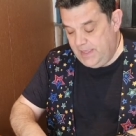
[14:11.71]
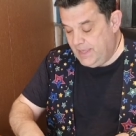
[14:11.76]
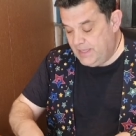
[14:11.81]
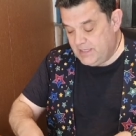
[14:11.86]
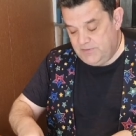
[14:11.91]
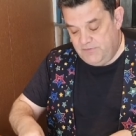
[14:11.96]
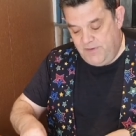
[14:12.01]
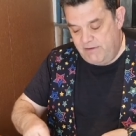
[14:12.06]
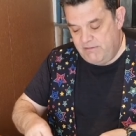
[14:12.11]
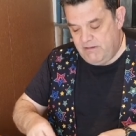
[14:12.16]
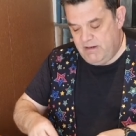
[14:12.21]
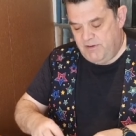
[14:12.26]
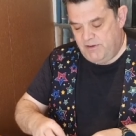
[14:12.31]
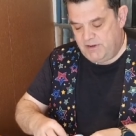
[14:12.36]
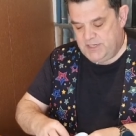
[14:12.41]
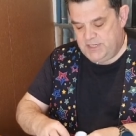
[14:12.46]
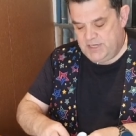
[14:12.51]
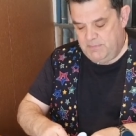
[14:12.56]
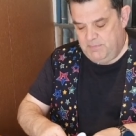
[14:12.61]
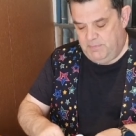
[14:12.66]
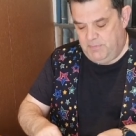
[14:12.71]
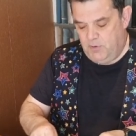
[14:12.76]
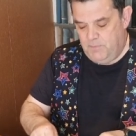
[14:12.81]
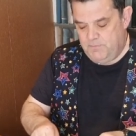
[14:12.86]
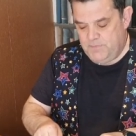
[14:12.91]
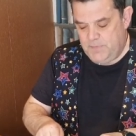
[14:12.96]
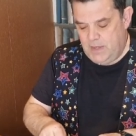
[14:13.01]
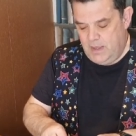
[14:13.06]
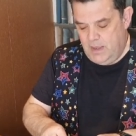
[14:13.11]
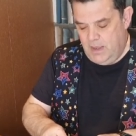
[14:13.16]
It's very, very simple.
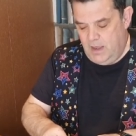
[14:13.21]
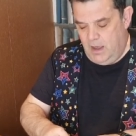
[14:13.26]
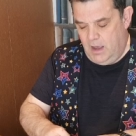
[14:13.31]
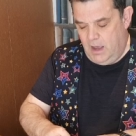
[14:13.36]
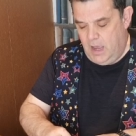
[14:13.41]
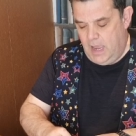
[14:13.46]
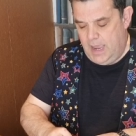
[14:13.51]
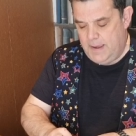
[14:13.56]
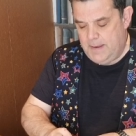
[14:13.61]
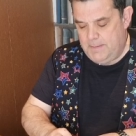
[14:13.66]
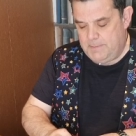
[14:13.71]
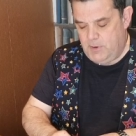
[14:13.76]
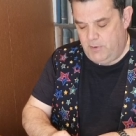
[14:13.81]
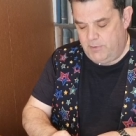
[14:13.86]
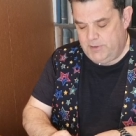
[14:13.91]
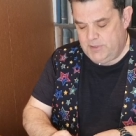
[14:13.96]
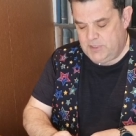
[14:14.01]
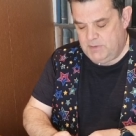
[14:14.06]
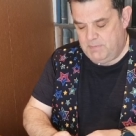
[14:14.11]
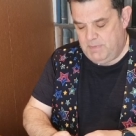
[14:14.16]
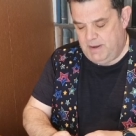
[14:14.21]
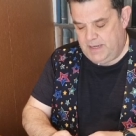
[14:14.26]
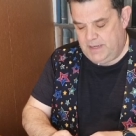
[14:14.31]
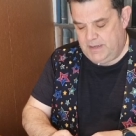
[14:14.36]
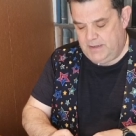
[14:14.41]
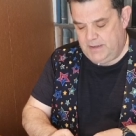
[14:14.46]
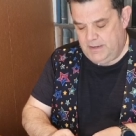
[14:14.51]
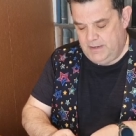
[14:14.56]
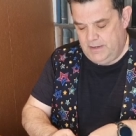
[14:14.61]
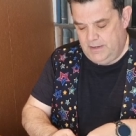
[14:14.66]
I'm going to
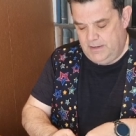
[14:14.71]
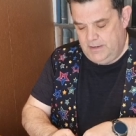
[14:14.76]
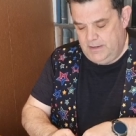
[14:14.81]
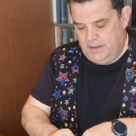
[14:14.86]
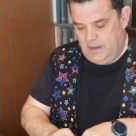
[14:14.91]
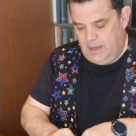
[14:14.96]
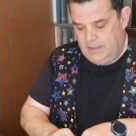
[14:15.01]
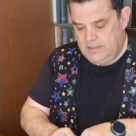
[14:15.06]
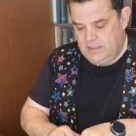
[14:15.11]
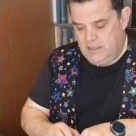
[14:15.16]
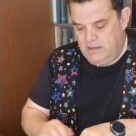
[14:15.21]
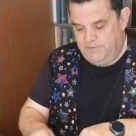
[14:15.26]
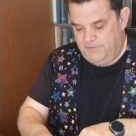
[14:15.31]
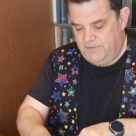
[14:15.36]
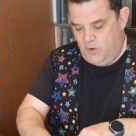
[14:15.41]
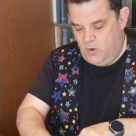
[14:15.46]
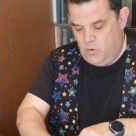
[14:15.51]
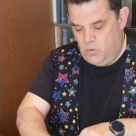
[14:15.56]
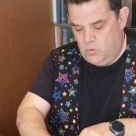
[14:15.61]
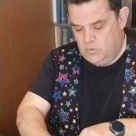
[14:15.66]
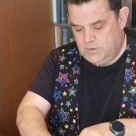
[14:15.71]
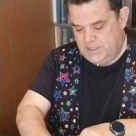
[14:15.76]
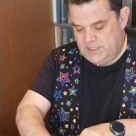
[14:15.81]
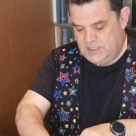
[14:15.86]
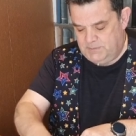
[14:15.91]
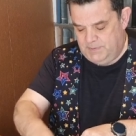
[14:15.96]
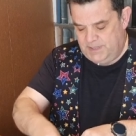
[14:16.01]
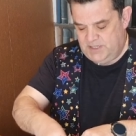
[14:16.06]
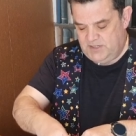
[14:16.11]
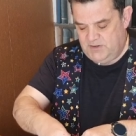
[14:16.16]
make a little fold in this
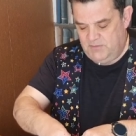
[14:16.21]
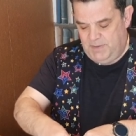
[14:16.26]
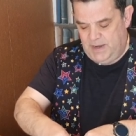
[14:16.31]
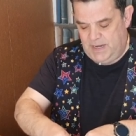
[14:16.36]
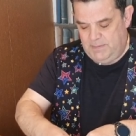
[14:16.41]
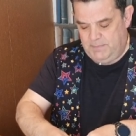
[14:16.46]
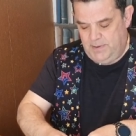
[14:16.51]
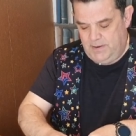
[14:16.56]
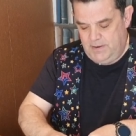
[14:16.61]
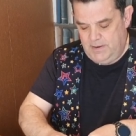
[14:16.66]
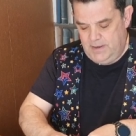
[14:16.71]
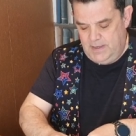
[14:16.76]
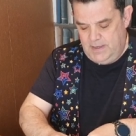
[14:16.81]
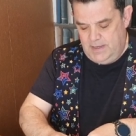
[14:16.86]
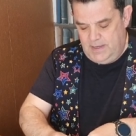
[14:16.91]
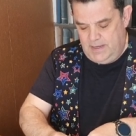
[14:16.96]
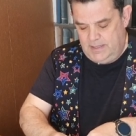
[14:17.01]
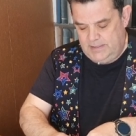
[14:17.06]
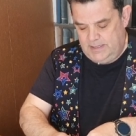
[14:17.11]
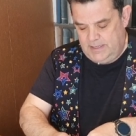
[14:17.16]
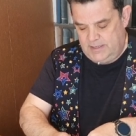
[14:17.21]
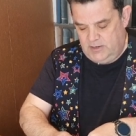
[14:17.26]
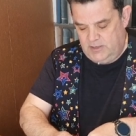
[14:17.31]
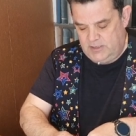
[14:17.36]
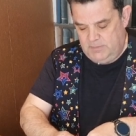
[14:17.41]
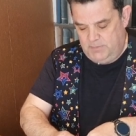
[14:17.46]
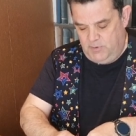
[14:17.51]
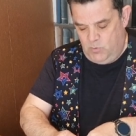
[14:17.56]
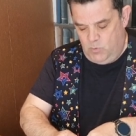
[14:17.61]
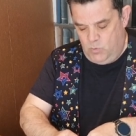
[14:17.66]
piece of paper and I'm going
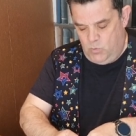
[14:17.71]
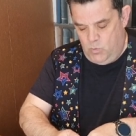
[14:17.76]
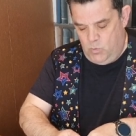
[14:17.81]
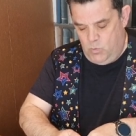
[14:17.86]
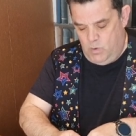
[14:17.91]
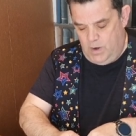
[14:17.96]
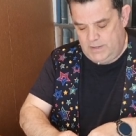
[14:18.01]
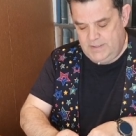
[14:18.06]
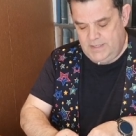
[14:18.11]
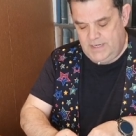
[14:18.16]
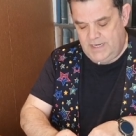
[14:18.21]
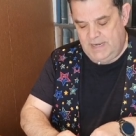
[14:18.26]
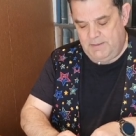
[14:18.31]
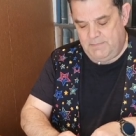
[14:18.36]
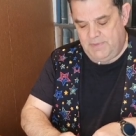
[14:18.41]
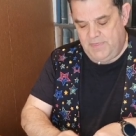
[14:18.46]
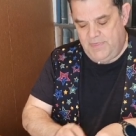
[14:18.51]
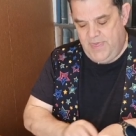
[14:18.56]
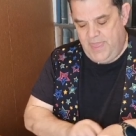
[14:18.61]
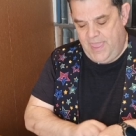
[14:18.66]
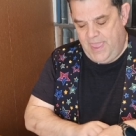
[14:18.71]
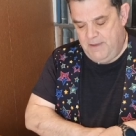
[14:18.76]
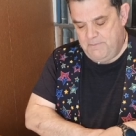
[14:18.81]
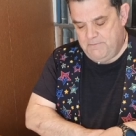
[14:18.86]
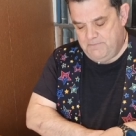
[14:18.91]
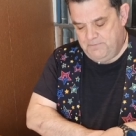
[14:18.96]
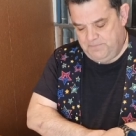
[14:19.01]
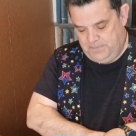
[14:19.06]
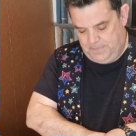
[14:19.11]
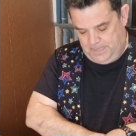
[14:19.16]
to put one clip there
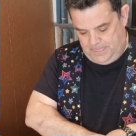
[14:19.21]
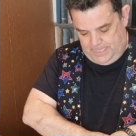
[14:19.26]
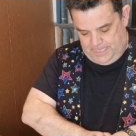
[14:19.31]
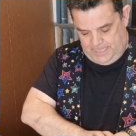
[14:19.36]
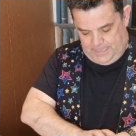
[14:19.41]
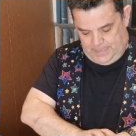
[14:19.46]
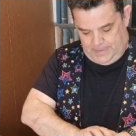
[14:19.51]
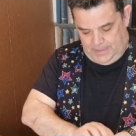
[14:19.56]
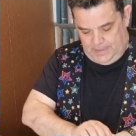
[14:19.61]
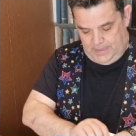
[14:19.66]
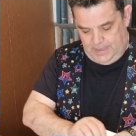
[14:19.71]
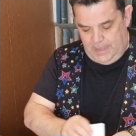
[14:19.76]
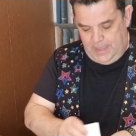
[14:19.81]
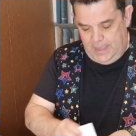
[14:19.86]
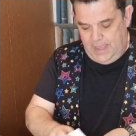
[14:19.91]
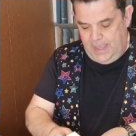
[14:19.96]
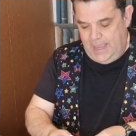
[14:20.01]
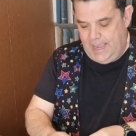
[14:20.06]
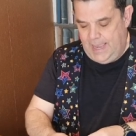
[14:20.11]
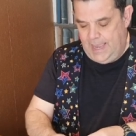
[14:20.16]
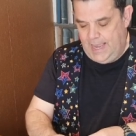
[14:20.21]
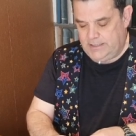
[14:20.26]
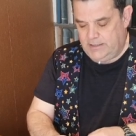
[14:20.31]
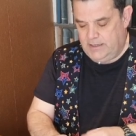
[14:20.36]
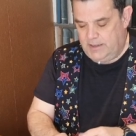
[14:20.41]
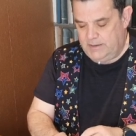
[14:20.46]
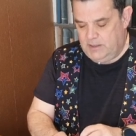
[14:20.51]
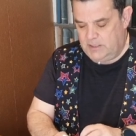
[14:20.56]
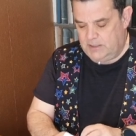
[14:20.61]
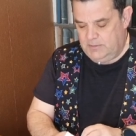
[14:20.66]
and
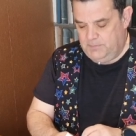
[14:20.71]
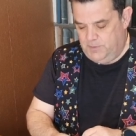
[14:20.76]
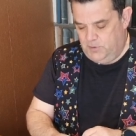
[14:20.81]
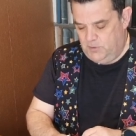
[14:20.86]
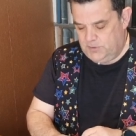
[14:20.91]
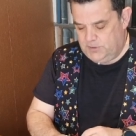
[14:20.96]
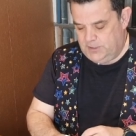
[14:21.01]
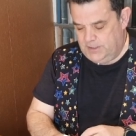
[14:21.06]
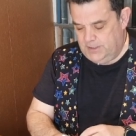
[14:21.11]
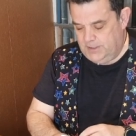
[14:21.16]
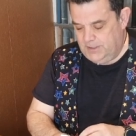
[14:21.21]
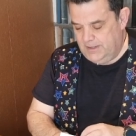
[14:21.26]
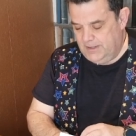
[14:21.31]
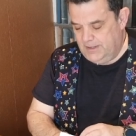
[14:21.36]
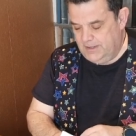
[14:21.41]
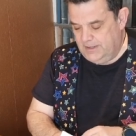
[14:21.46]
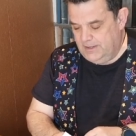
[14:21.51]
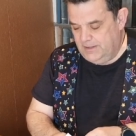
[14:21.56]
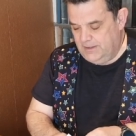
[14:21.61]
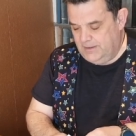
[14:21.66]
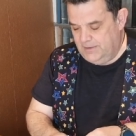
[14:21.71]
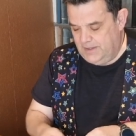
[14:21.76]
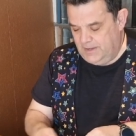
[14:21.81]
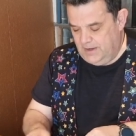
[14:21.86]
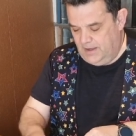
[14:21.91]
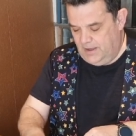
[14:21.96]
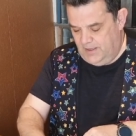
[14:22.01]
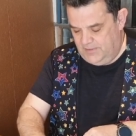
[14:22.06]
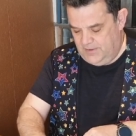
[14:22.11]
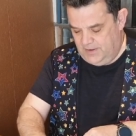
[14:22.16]
I'm going to put the
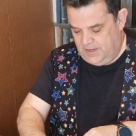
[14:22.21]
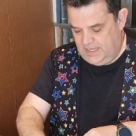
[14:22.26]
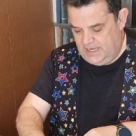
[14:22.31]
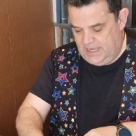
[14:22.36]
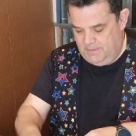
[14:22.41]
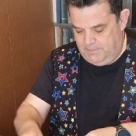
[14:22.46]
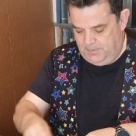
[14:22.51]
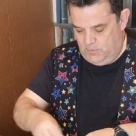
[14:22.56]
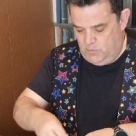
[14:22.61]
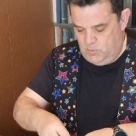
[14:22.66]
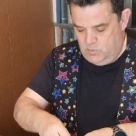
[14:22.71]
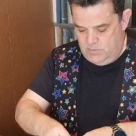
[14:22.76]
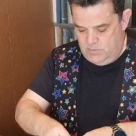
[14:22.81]
other clip